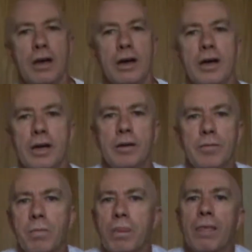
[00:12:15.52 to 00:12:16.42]
And
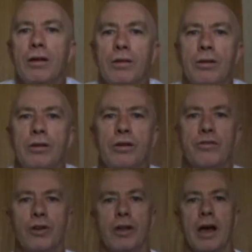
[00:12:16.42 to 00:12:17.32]
you've
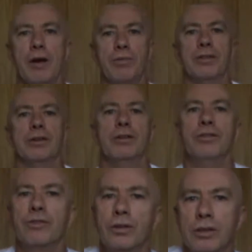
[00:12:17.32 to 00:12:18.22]
got everything.
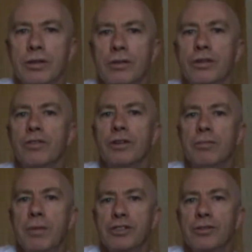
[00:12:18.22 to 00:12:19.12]
You've got the
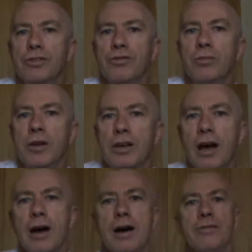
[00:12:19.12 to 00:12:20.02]
muscles from your
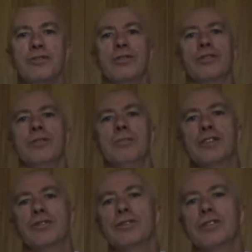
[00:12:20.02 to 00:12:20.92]
calves, you've got the
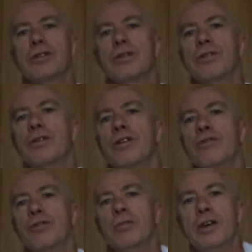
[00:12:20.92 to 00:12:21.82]
muscles
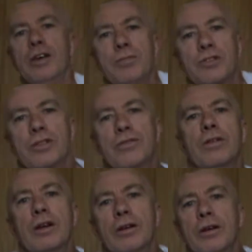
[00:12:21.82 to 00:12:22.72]
from your hips,
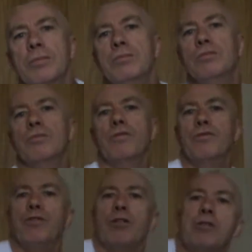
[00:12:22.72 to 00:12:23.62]

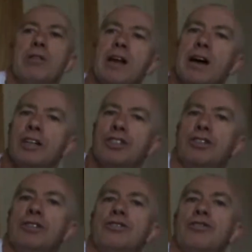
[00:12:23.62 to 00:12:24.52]
very large
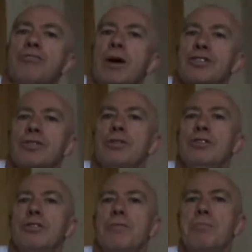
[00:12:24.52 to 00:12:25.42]
sheets of muscle
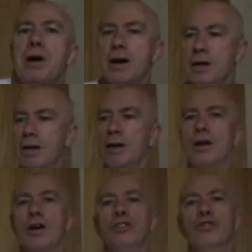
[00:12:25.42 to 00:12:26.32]
in your back,
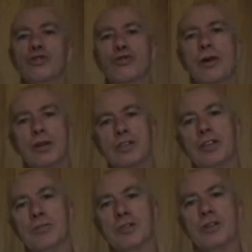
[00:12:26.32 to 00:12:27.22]
your
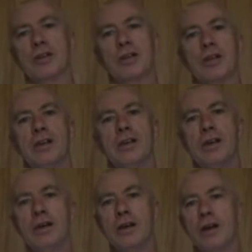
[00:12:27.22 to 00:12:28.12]
triceps
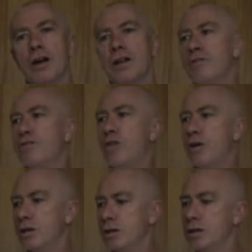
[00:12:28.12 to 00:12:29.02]
here, and
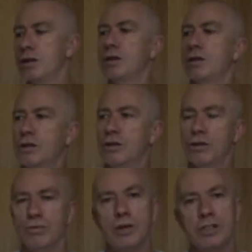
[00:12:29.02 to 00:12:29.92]
finally
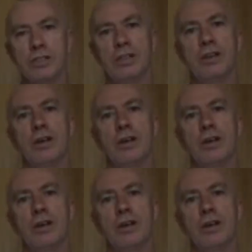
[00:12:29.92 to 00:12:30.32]
your wrist.